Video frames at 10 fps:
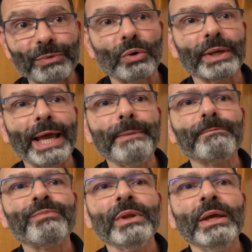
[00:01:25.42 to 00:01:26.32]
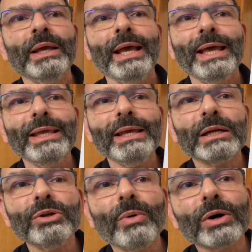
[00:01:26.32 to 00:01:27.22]
Okay?
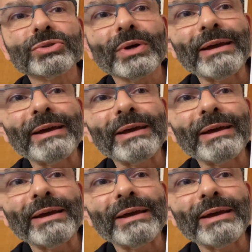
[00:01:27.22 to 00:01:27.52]
Here you also